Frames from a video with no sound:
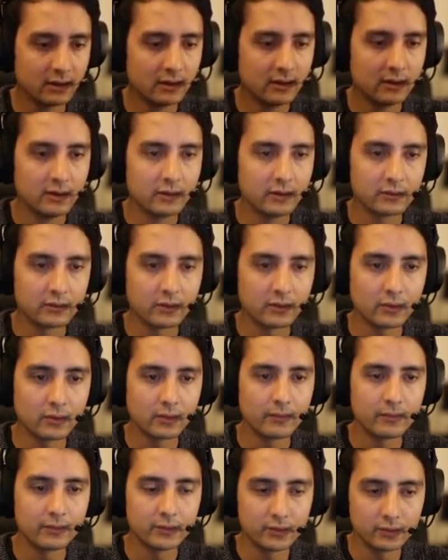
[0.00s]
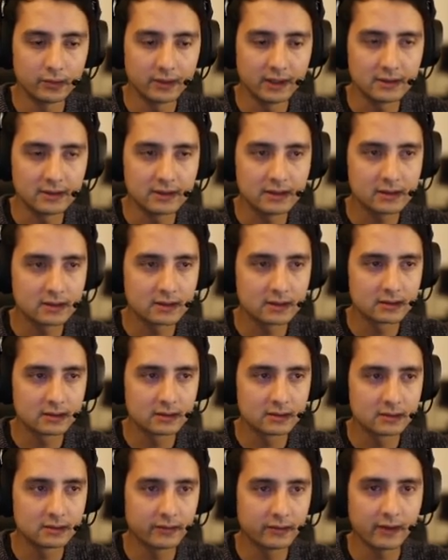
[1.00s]
so do this,
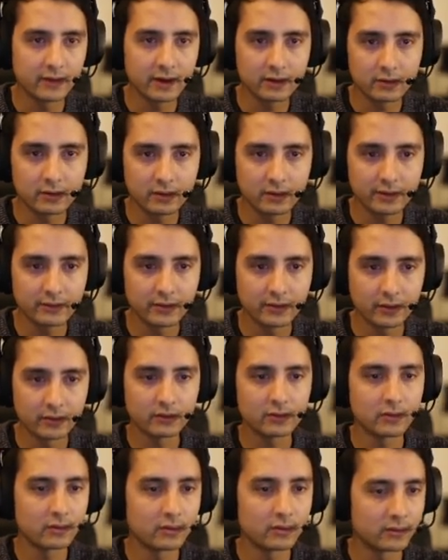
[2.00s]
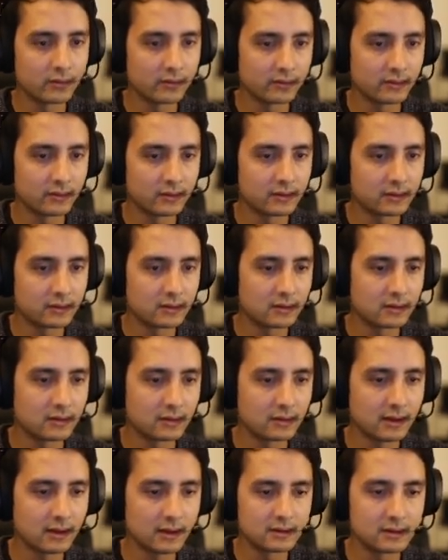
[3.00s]
find a reference or
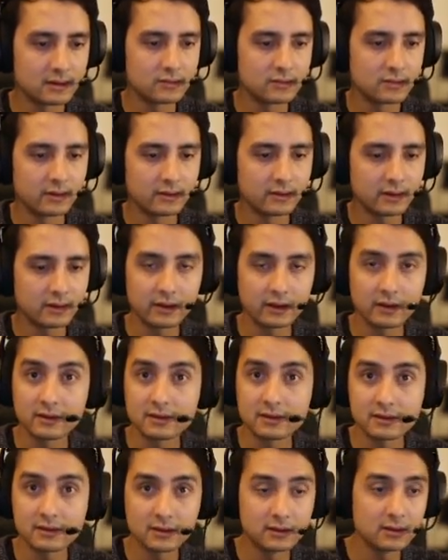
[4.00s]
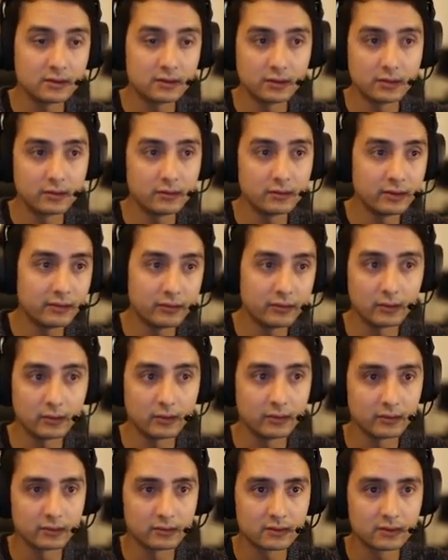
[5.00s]
take this one. I can send it to you if you
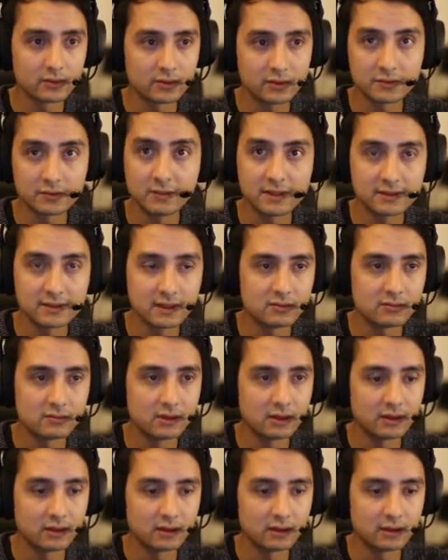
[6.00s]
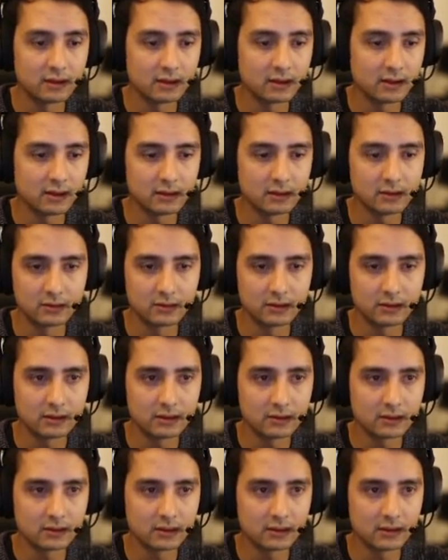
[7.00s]
want. Just message me and I'll do it.
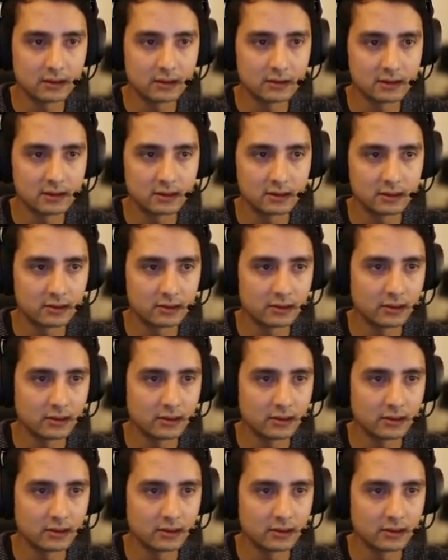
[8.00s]
I'll send it to you.